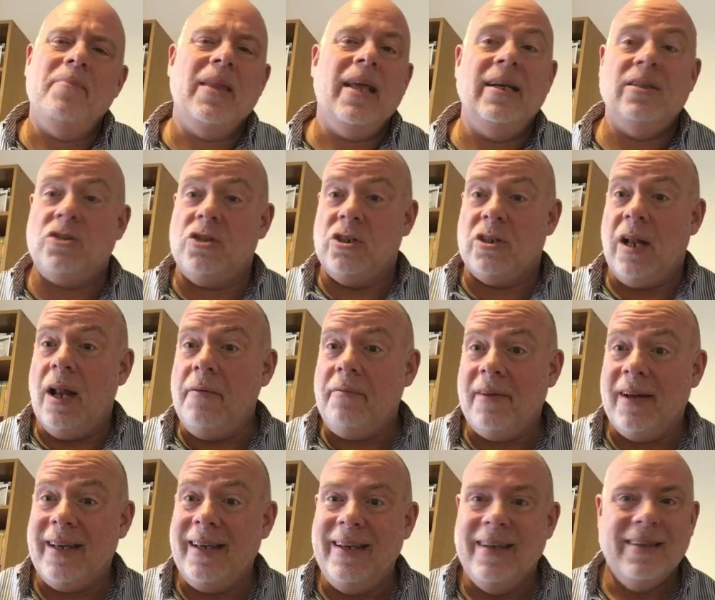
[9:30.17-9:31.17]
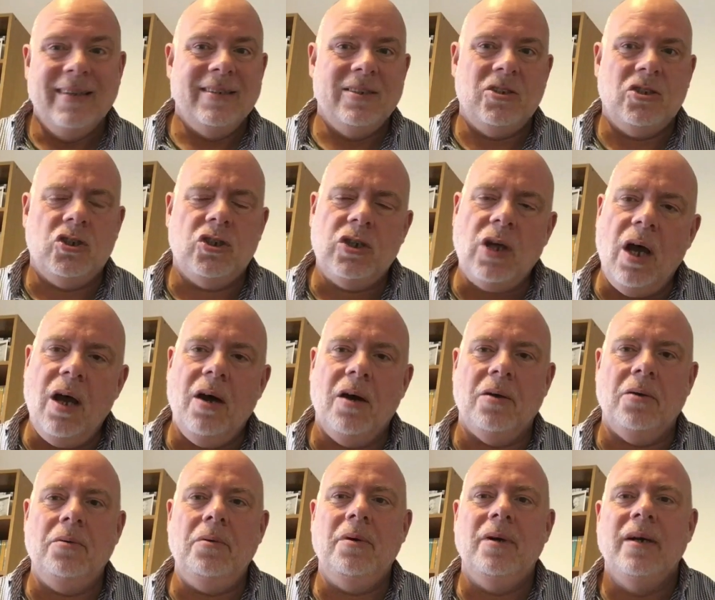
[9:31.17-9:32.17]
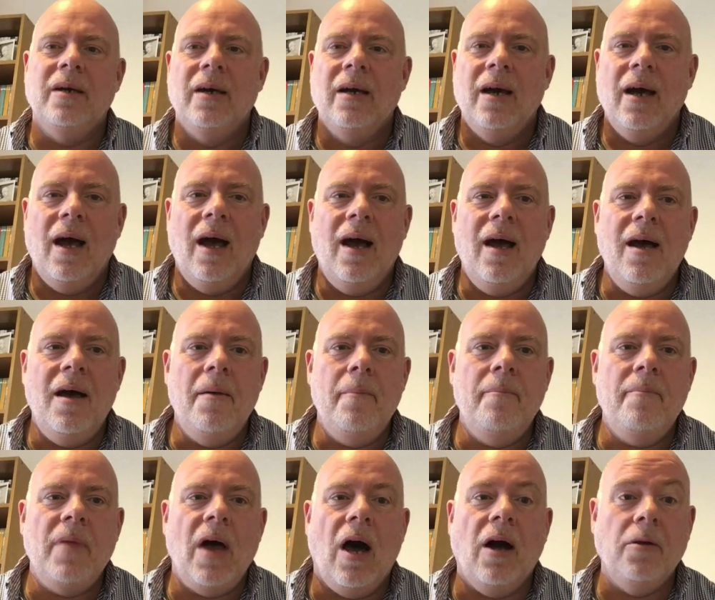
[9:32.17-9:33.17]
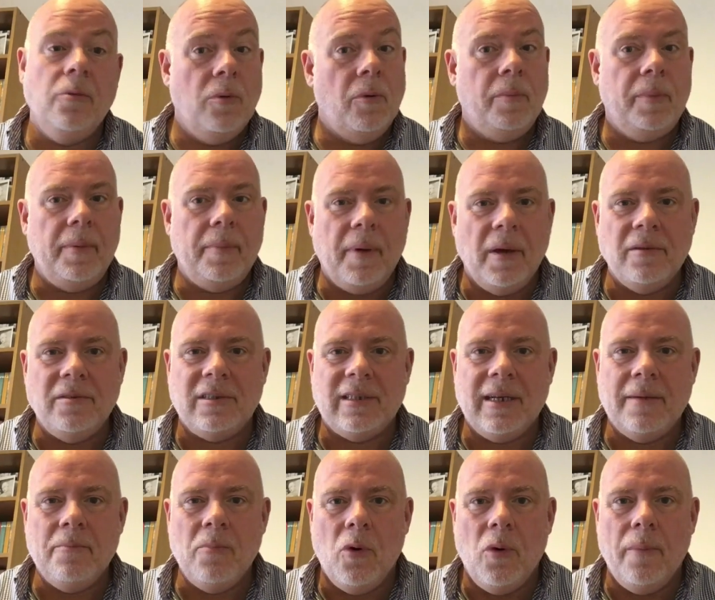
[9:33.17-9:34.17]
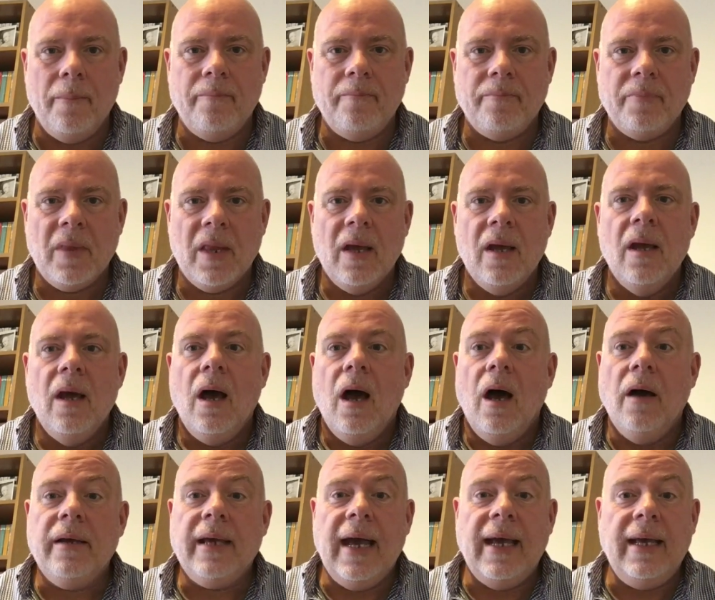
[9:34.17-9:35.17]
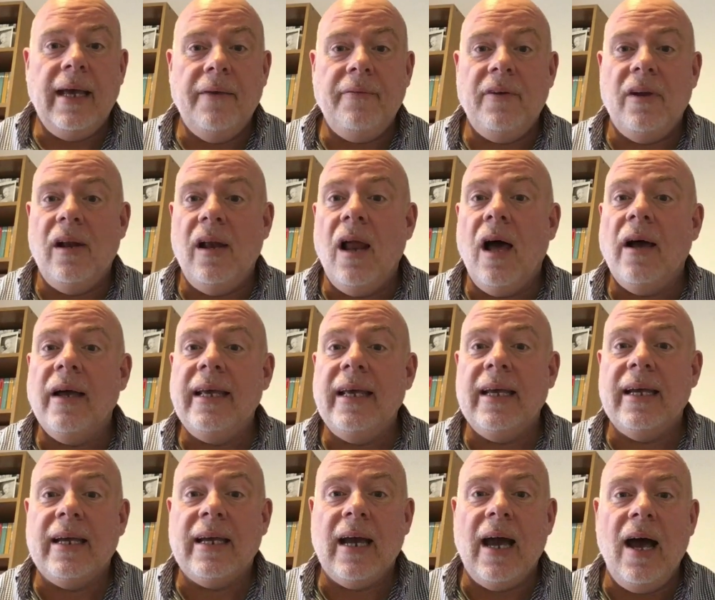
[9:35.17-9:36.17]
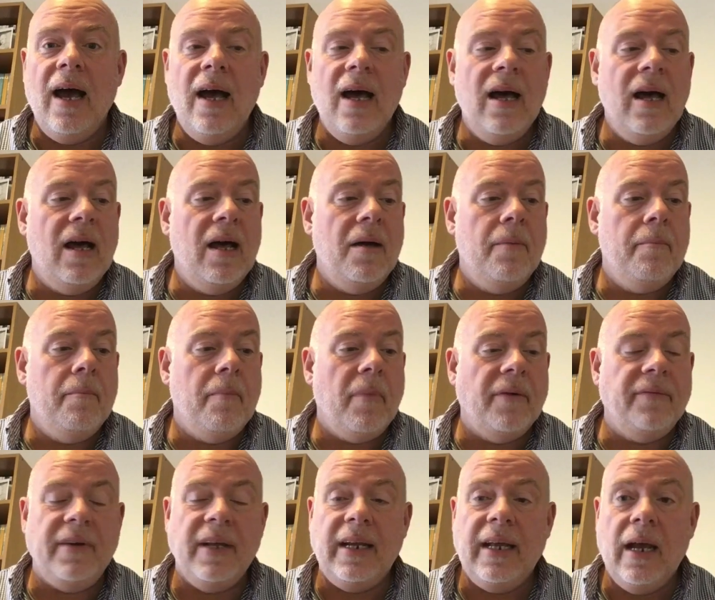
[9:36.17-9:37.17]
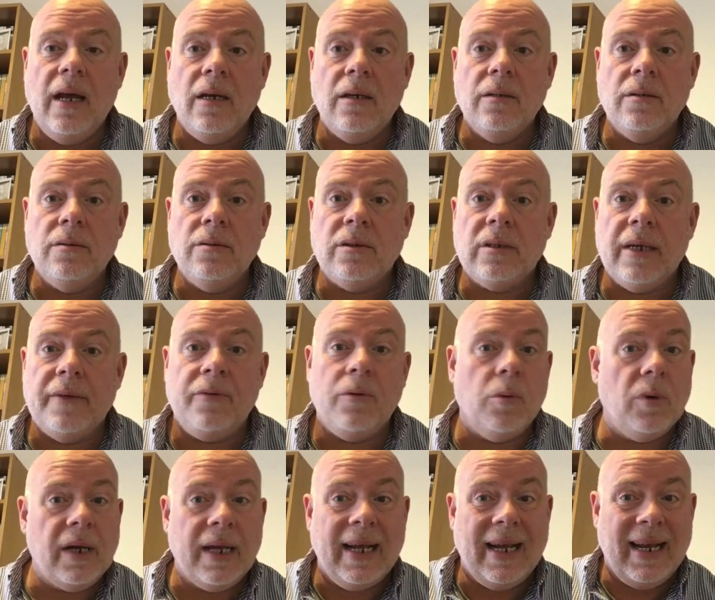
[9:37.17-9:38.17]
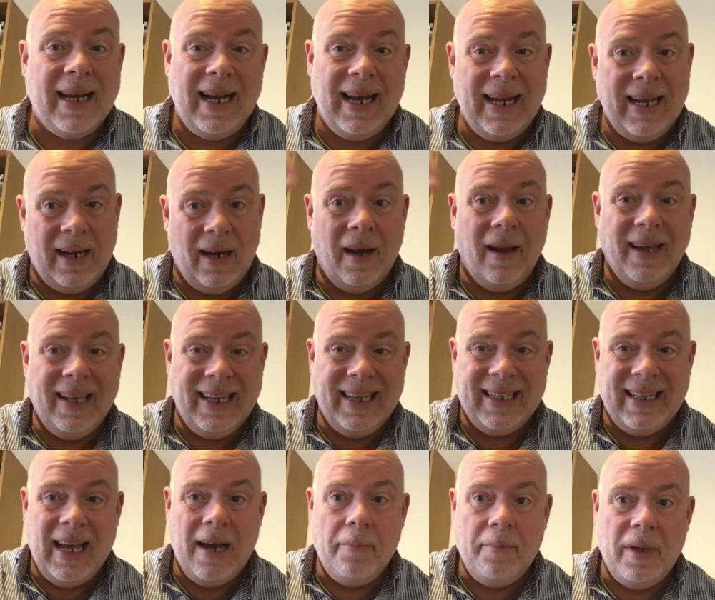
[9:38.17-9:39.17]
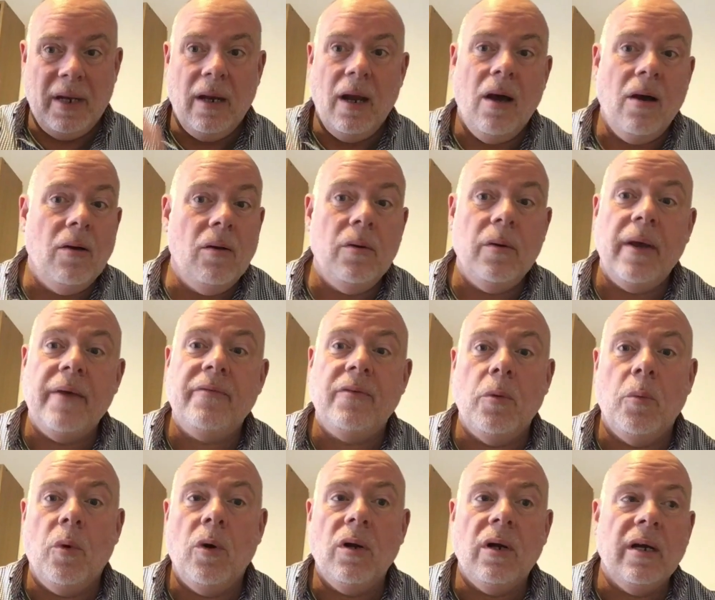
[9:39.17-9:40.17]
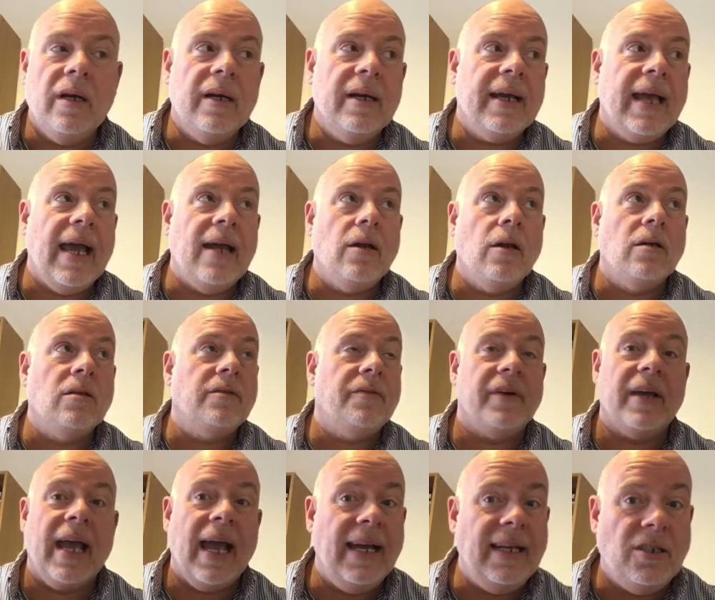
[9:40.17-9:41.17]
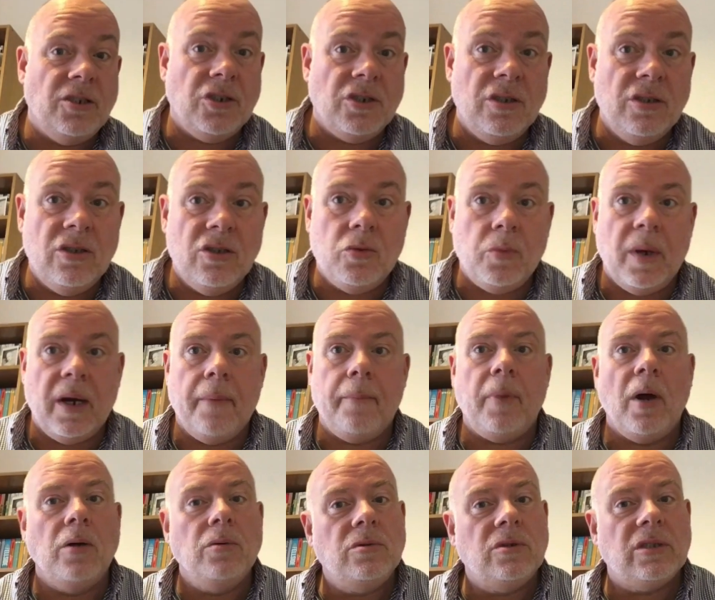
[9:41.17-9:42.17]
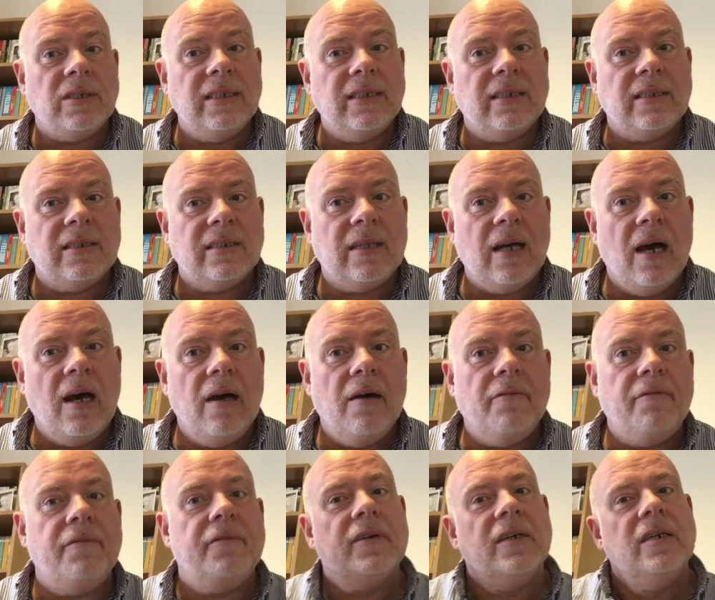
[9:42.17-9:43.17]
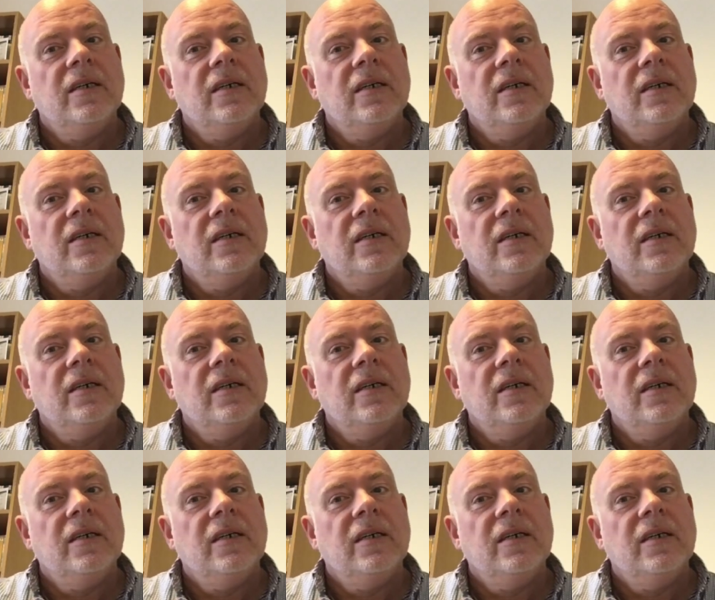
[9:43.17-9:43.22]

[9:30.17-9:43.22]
It's just lovely. So I will be posting more. Okay, if you like my videos, if you want to click like down below, if you want to get notifications when I posted stuff,